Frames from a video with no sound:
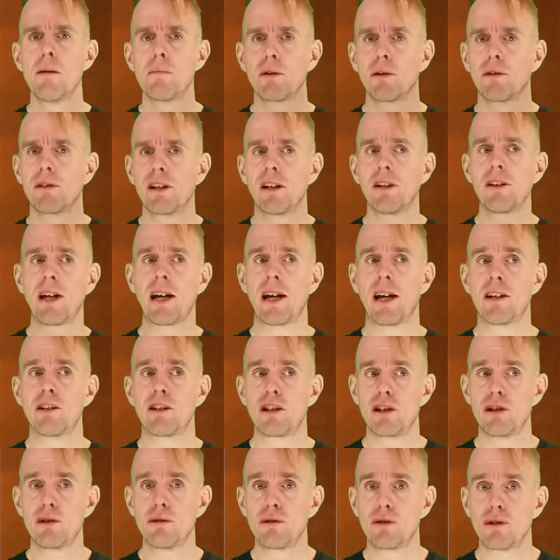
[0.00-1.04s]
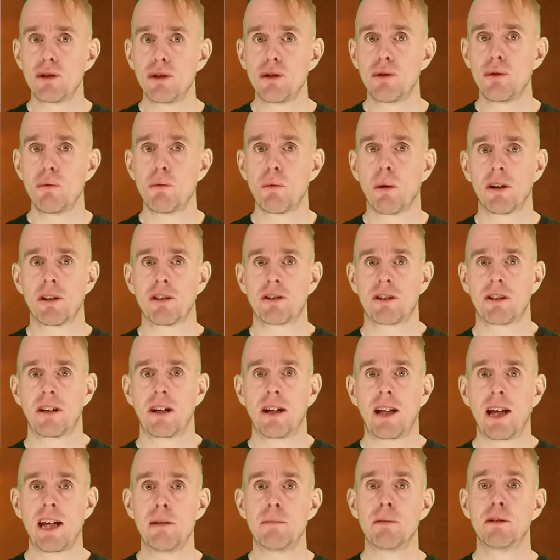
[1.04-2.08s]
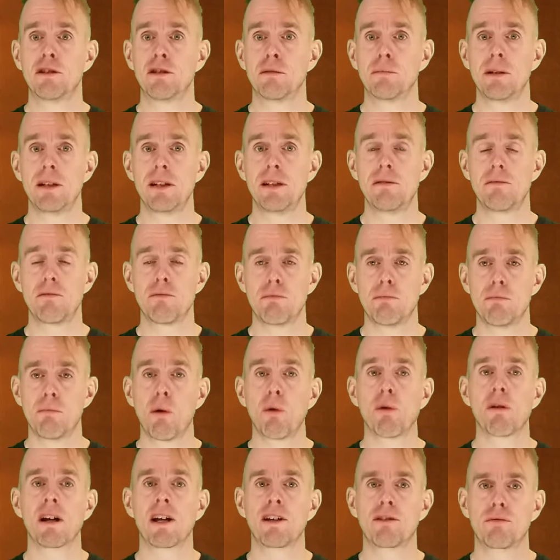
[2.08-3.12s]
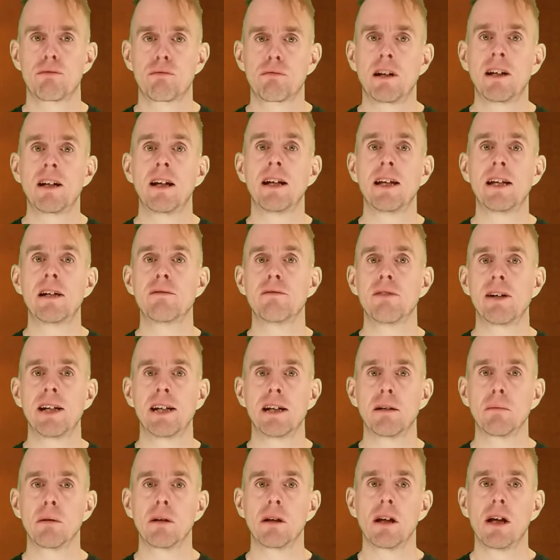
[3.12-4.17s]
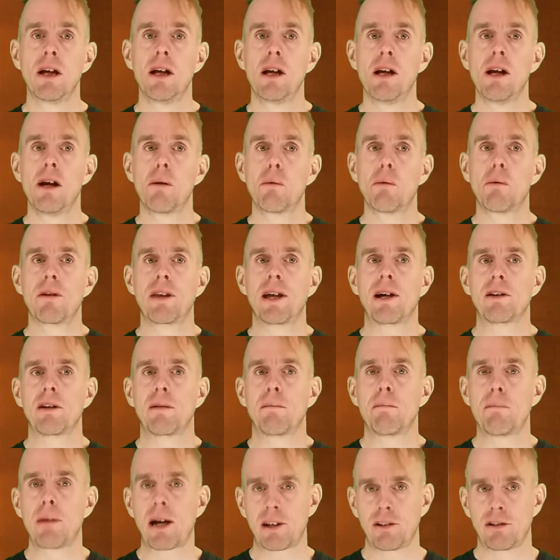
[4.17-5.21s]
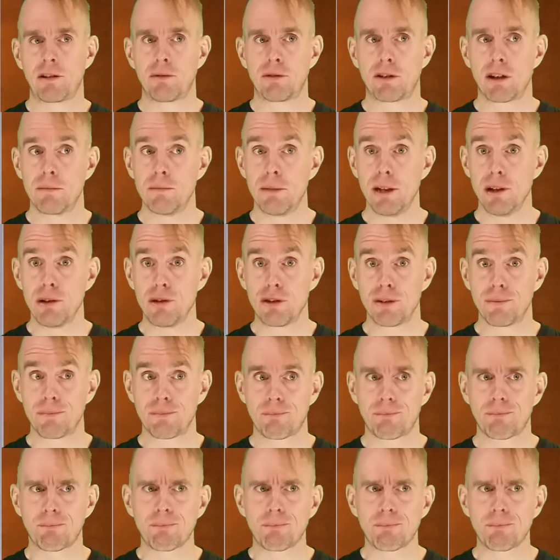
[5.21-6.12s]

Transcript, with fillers: but on the other hand you do want labour to be more or less readily available without a massive commute.